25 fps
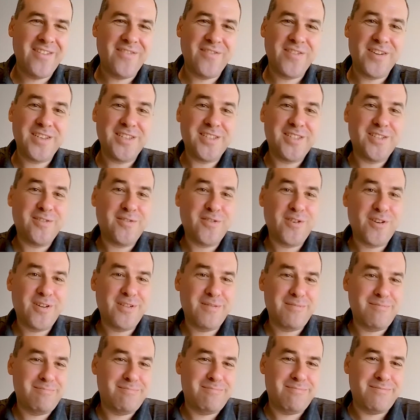first of
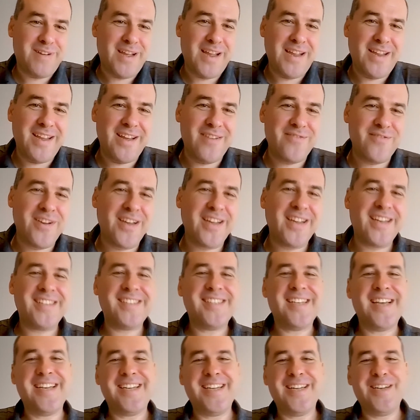all, Mike, I'm very
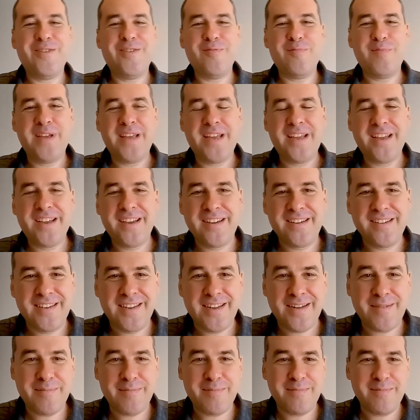excited to be here.
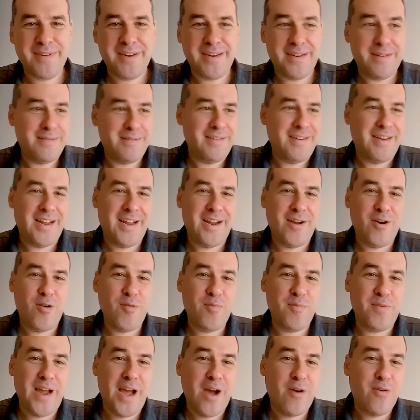I
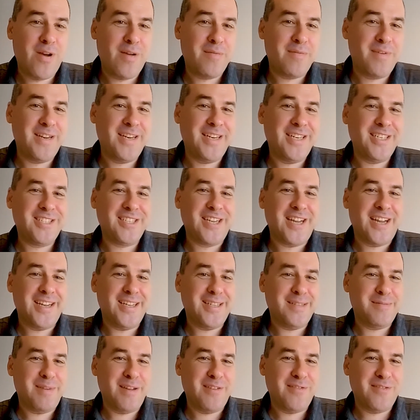hope now I'm a ninja.
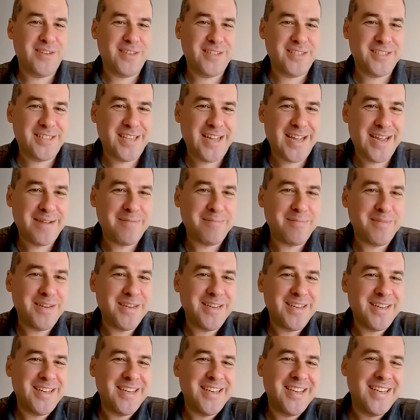It's my first time.
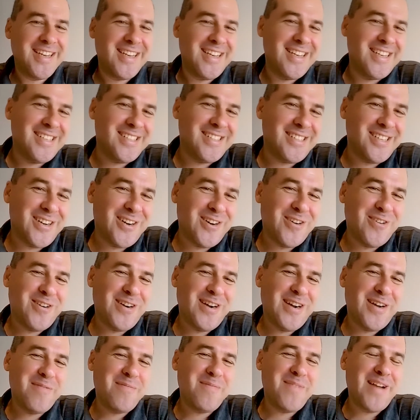
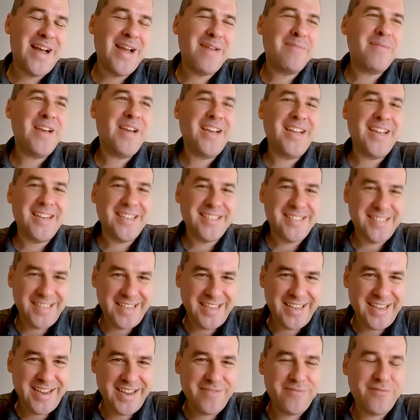So I'm Ariel
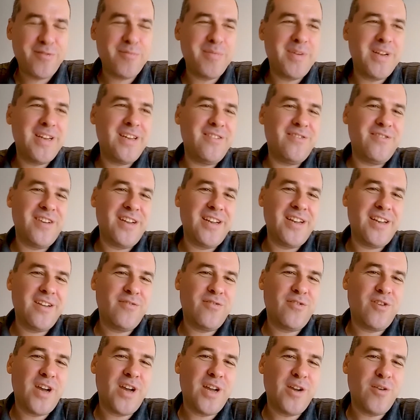Saghiv from the Defender
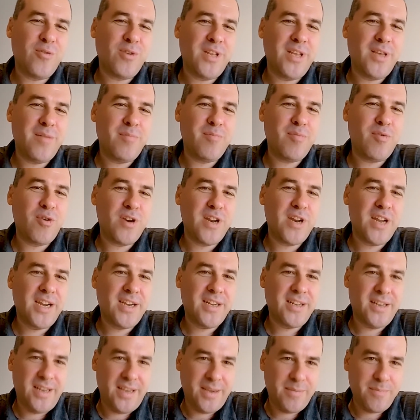for IoT
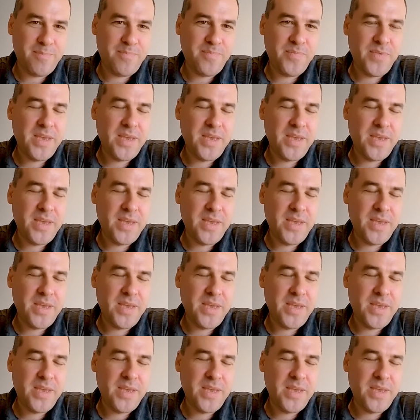product team.